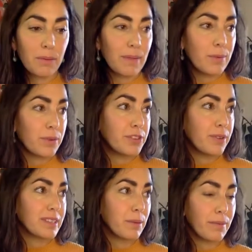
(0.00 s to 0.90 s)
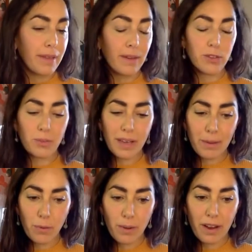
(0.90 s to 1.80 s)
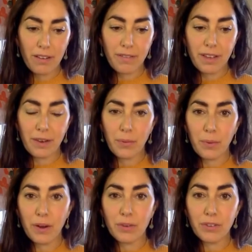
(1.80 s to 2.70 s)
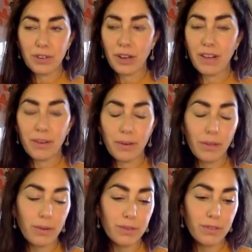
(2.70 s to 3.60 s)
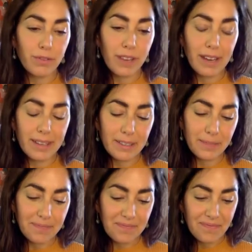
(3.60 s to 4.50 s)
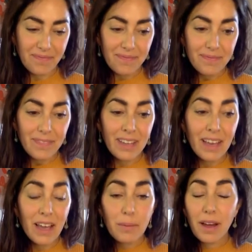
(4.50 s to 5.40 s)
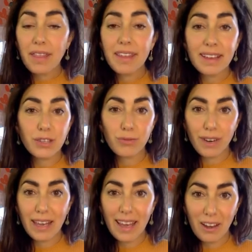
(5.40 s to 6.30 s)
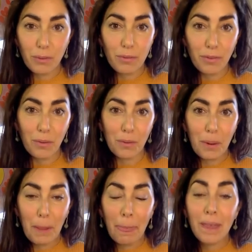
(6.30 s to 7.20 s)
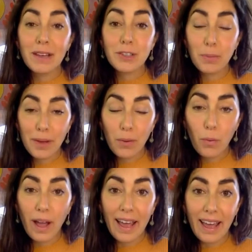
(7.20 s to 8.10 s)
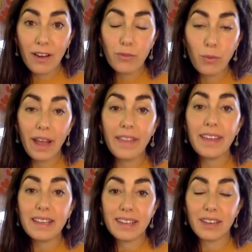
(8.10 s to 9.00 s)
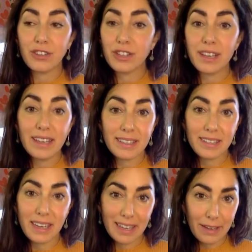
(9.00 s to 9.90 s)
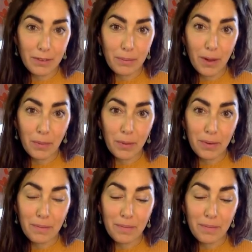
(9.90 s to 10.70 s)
Maybe we're doing something else. We've become aware of the inner world and our own thoughts and feelings. But I think it's really helpful to be aware of where the attention is in any given moment.